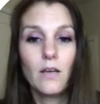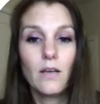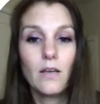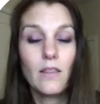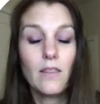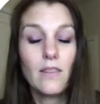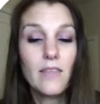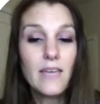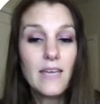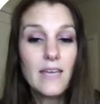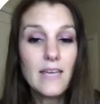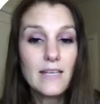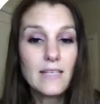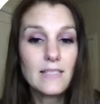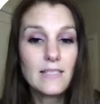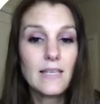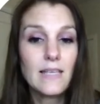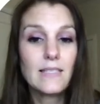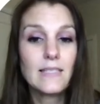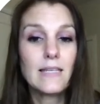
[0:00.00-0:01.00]

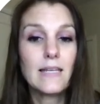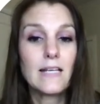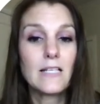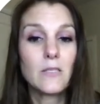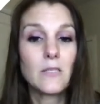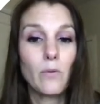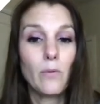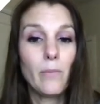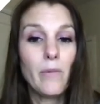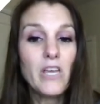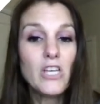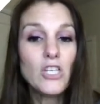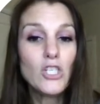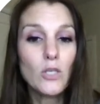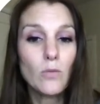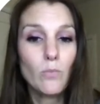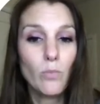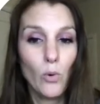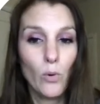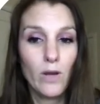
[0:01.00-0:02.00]
This is an
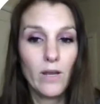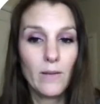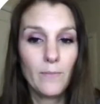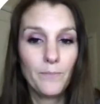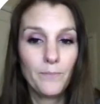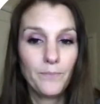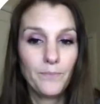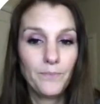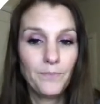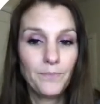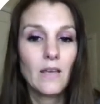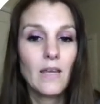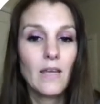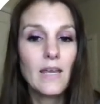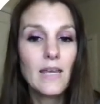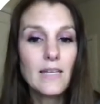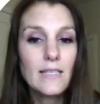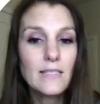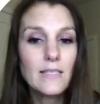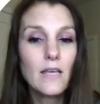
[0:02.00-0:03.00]
exclamation point.
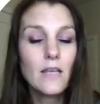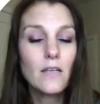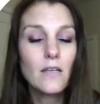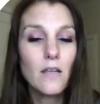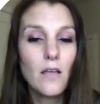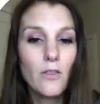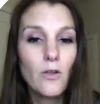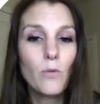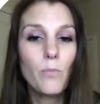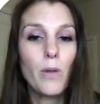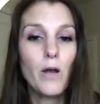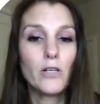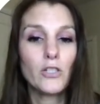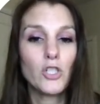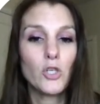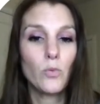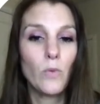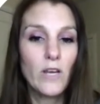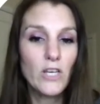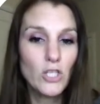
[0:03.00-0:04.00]
It's another
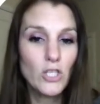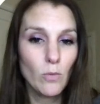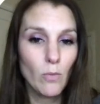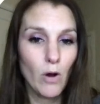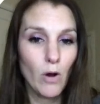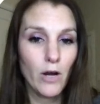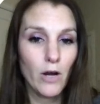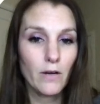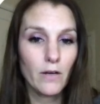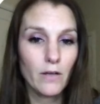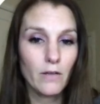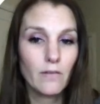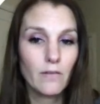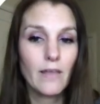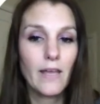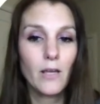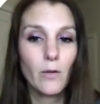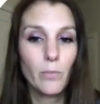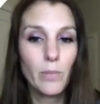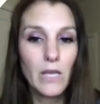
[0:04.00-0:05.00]
punctuation mark,
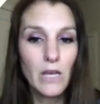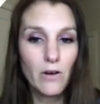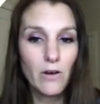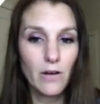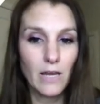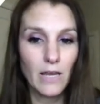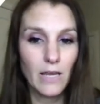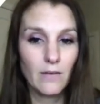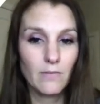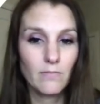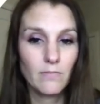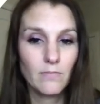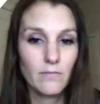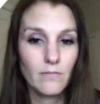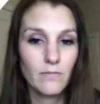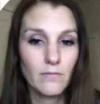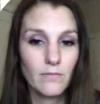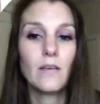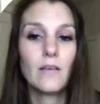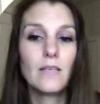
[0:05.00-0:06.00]
like a period.
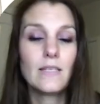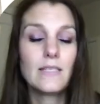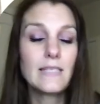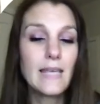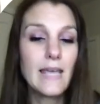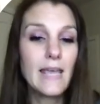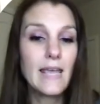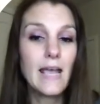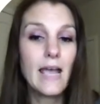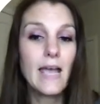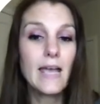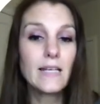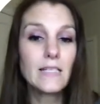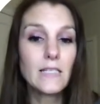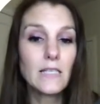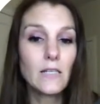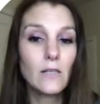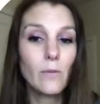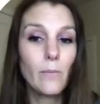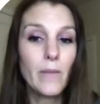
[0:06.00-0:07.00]
Say
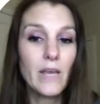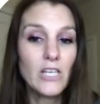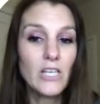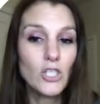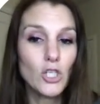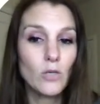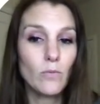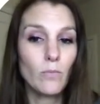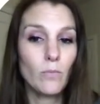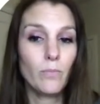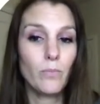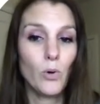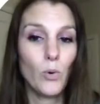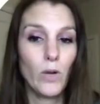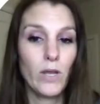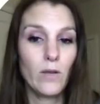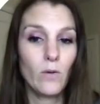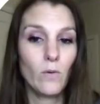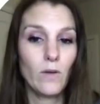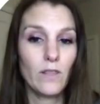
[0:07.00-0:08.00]
exclamation
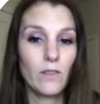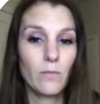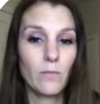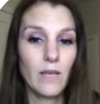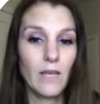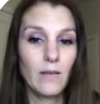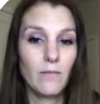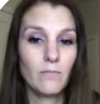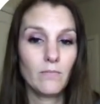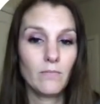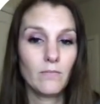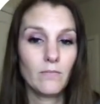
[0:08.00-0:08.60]
point with me.